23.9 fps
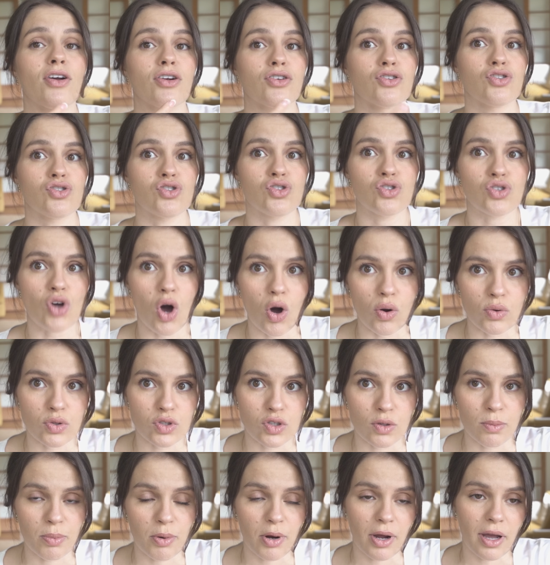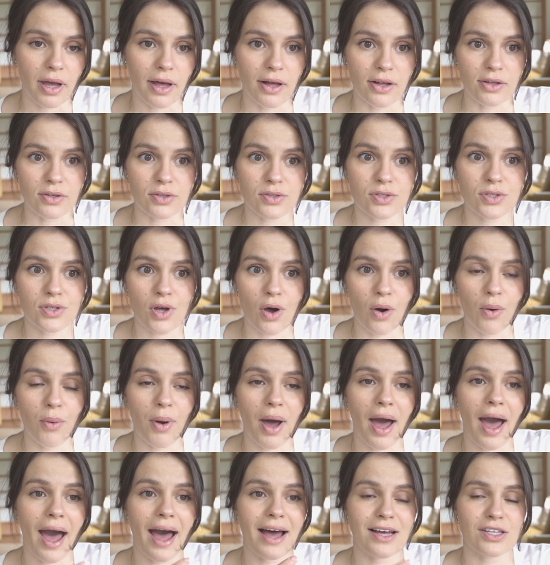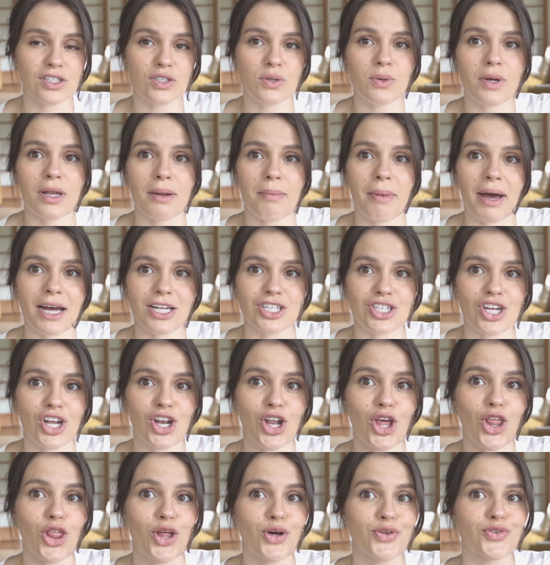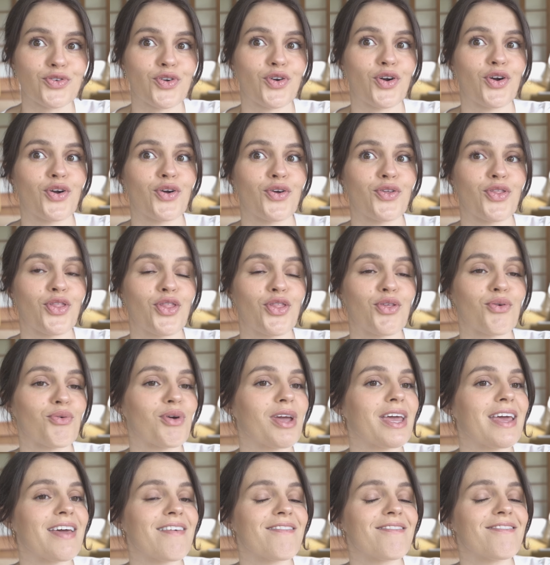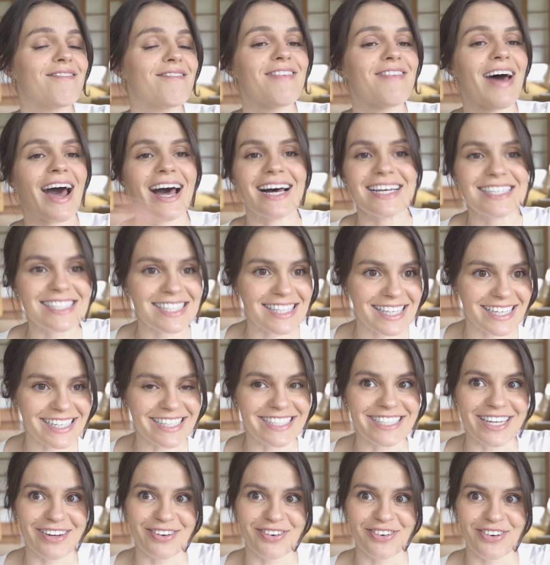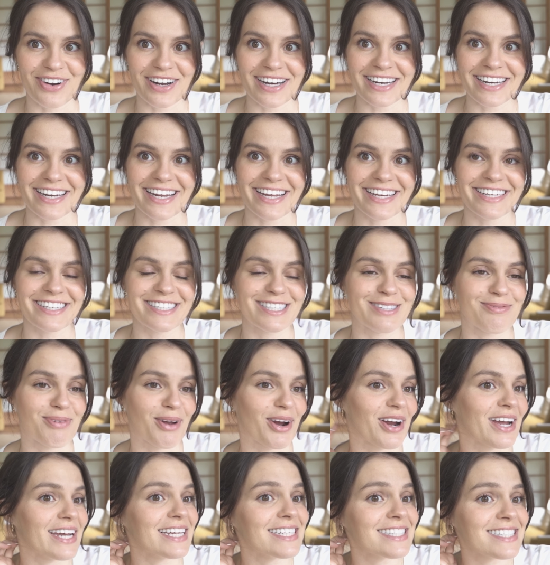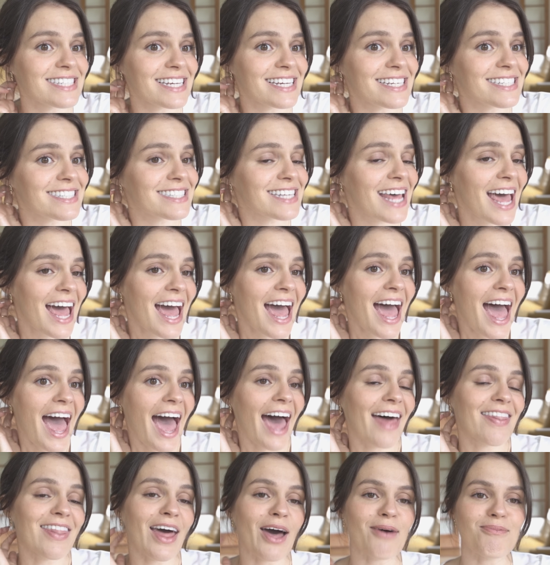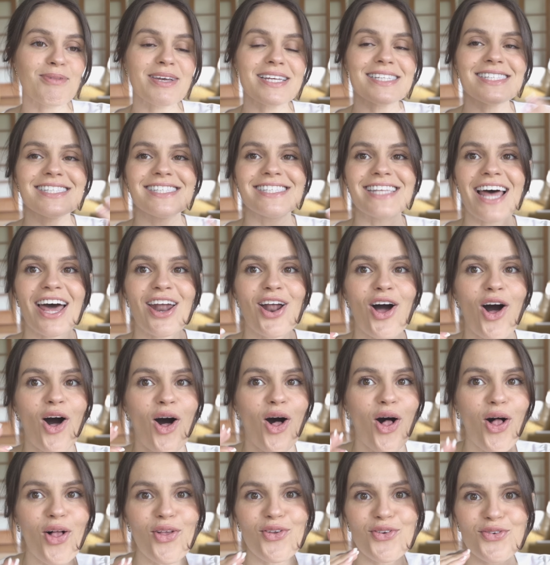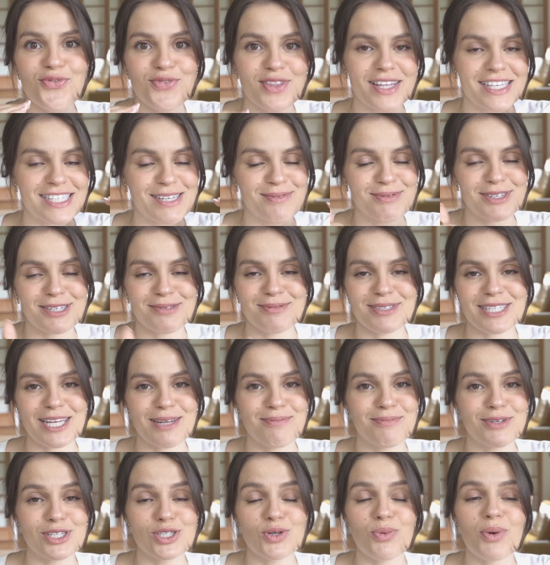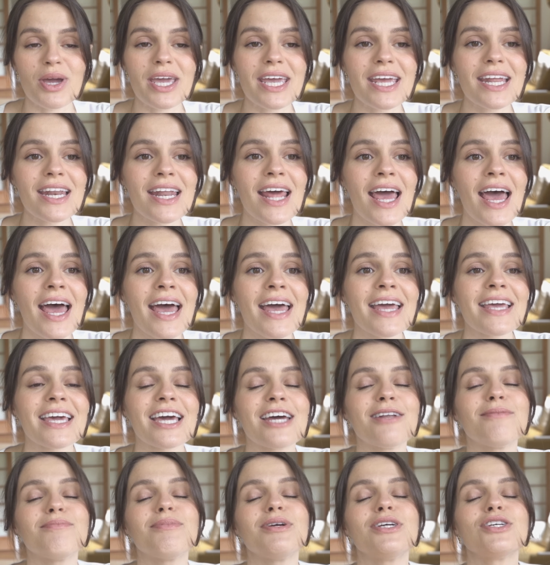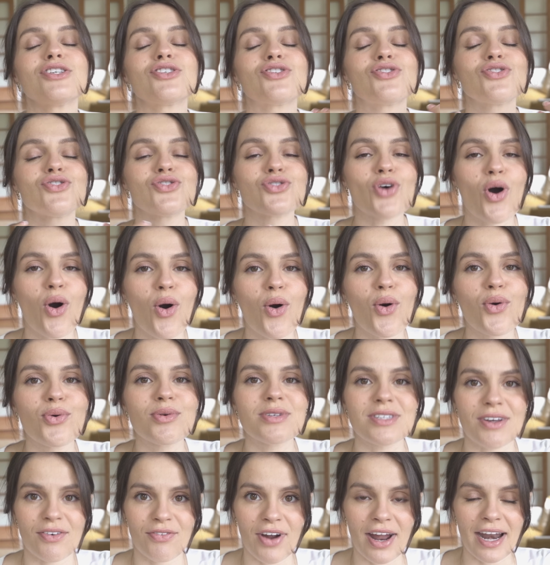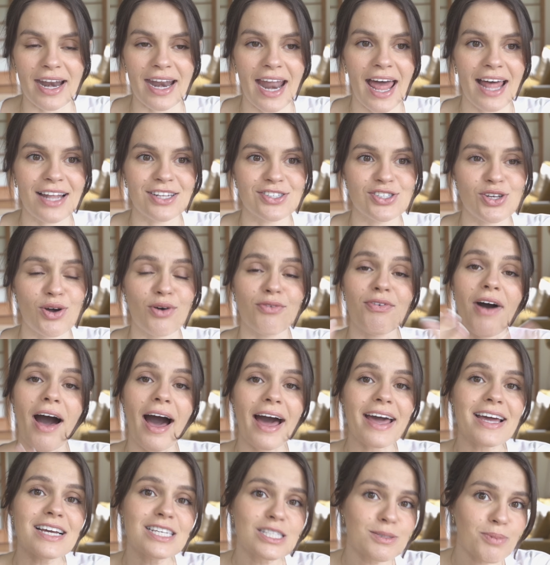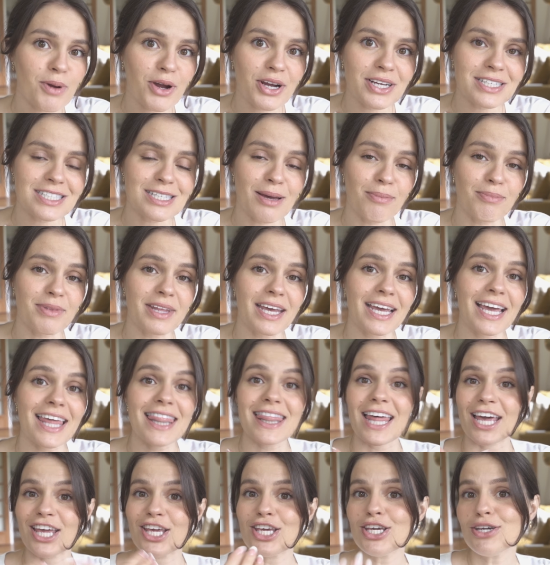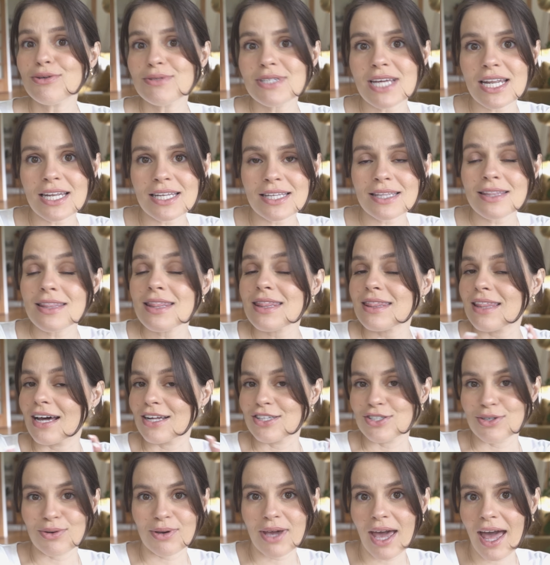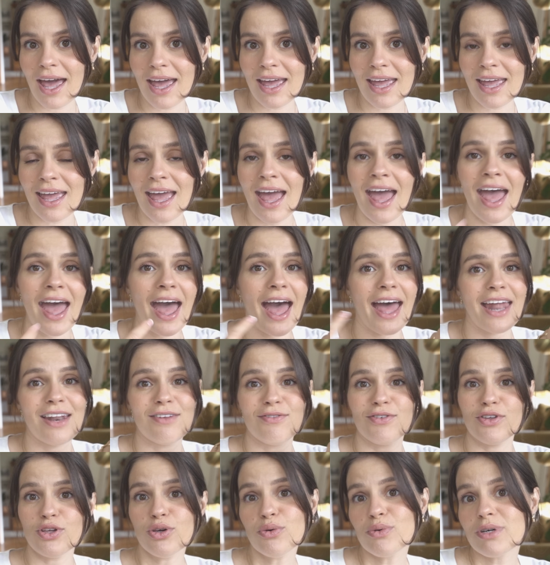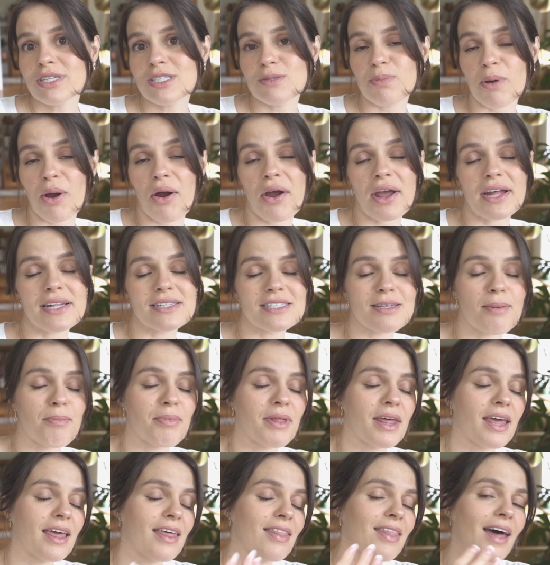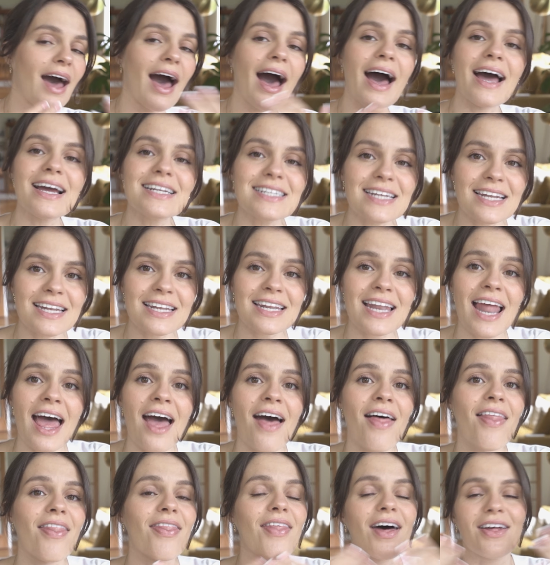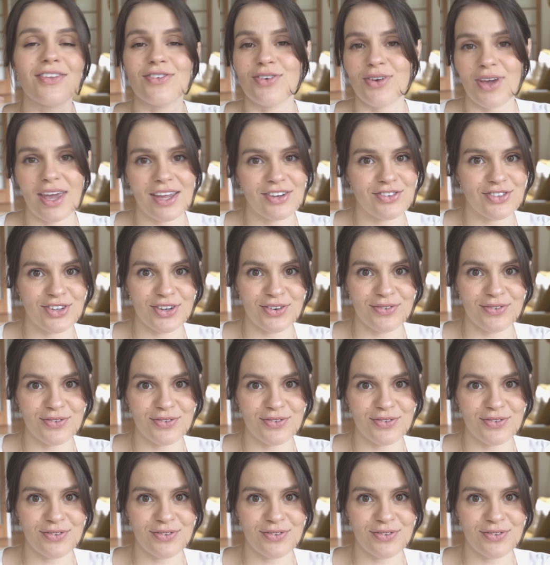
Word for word: they're so super ill. So as you can imagine, those are three vastly different experiences. And that means that all of the symptoms in between can be so different. And so if I experienced something that you didn't, that's okay. And if you experienced something that I didn't, that's okay too.